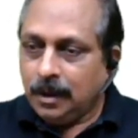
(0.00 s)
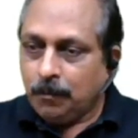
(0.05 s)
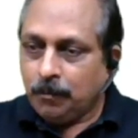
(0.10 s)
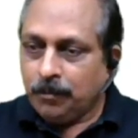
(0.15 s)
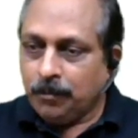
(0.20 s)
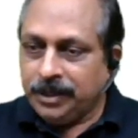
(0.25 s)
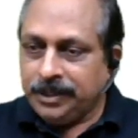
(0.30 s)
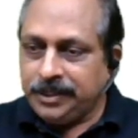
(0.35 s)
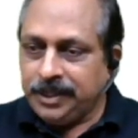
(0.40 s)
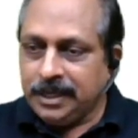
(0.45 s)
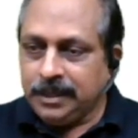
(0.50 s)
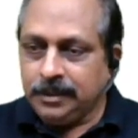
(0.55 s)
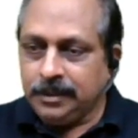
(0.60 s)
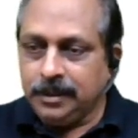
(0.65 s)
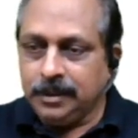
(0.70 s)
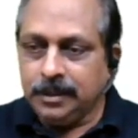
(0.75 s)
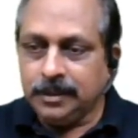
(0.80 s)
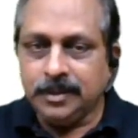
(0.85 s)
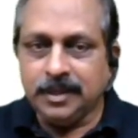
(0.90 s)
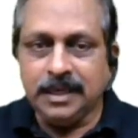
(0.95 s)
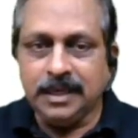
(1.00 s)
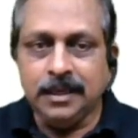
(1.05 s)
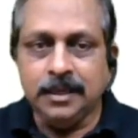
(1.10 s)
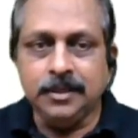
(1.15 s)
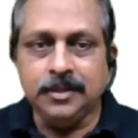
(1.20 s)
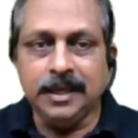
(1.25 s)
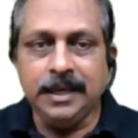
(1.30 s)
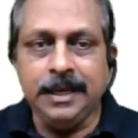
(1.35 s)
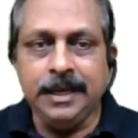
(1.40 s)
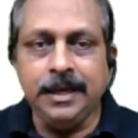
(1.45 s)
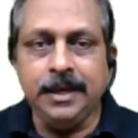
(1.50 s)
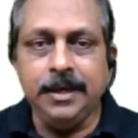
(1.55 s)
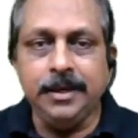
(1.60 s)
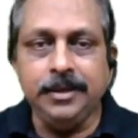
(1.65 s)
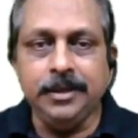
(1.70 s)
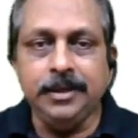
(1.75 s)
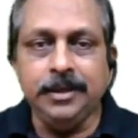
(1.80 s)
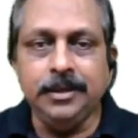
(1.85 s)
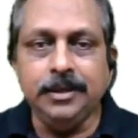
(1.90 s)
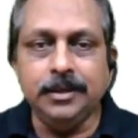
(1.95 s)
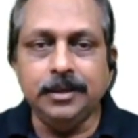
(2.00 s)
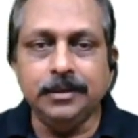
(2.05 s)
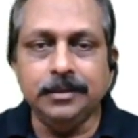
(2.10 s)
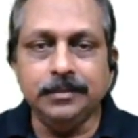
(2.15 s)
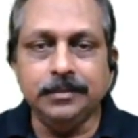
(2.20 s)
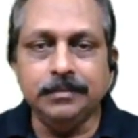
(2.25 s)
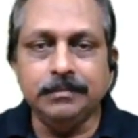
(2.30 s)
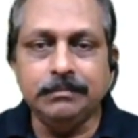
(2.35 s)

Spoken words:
Vijayendra says AE.